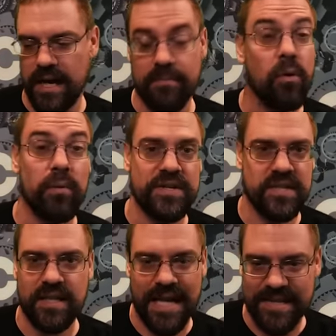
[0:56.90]
more
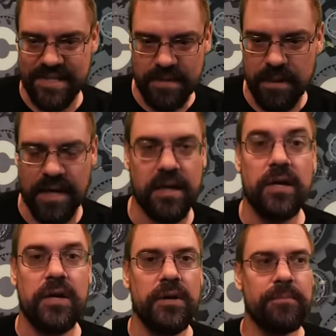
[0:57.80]
recently Last Epoch.
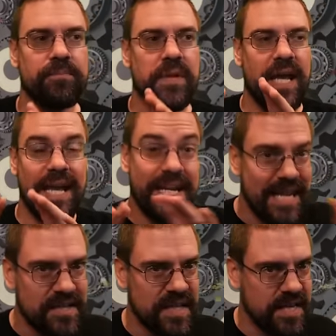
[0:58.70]
And it
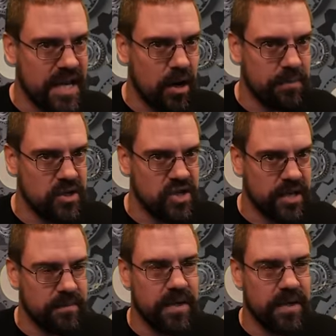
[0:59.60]
is an ARPG.